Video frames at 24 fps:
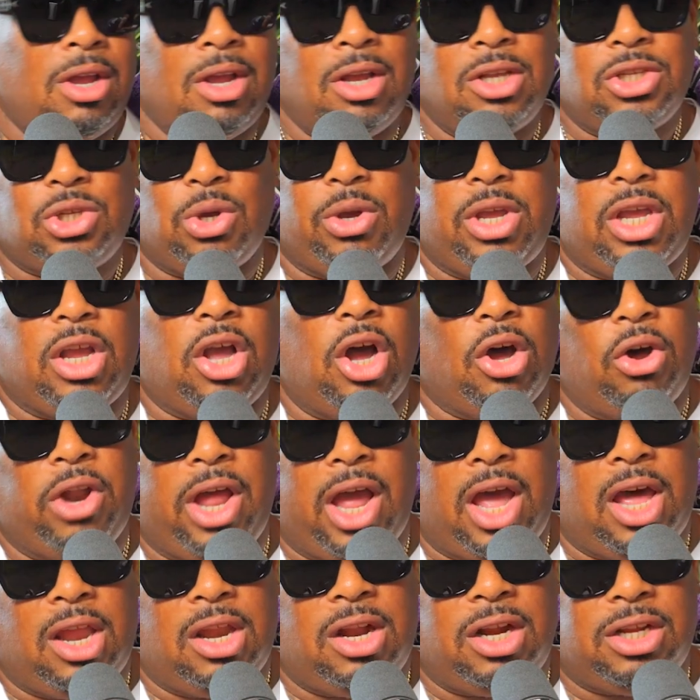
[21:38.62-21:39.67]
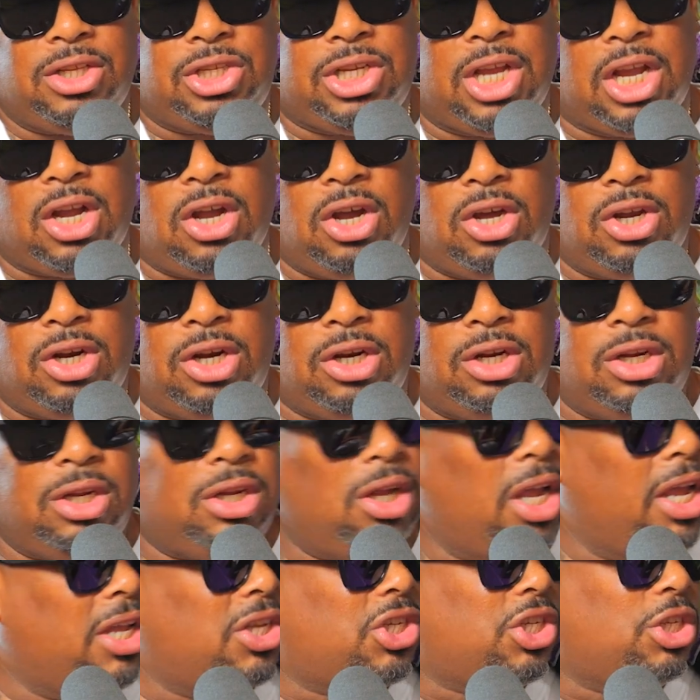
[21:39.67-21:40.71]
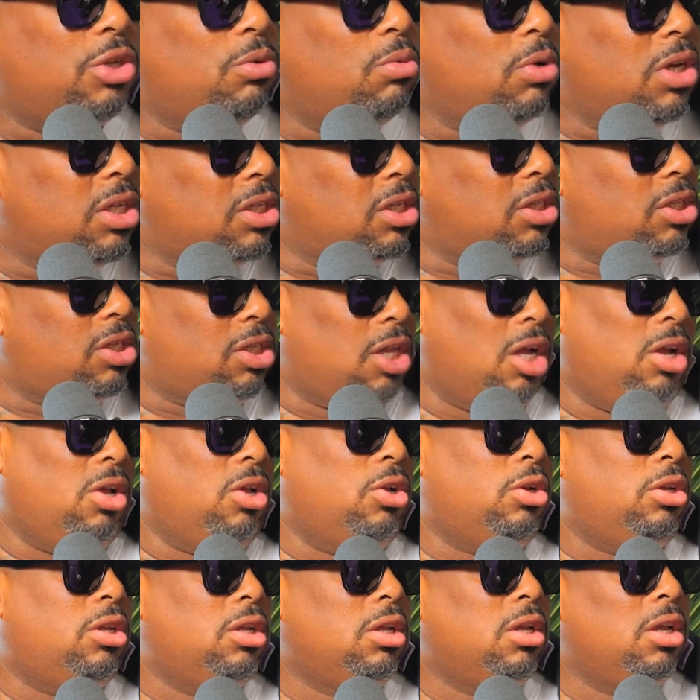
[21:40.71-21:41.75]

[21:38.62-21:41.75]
So he go down there, check on her, and she wasn't stoned.